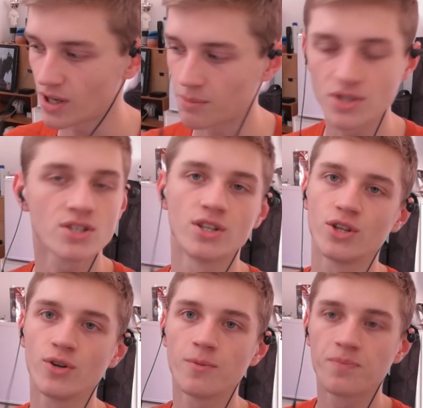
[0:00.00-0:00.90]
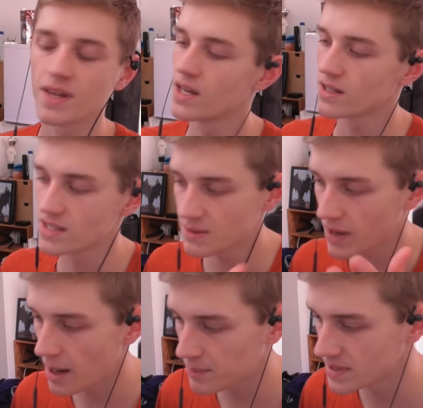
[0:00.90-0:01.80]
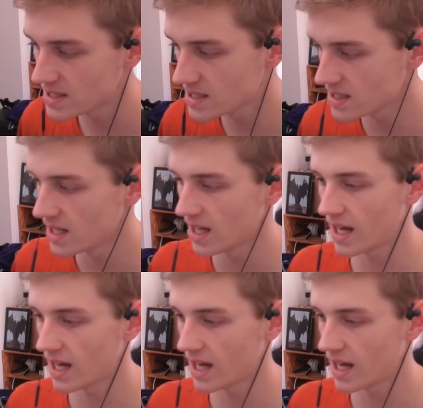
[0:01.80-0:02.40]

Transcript: I'm just gonna do it and see what happens.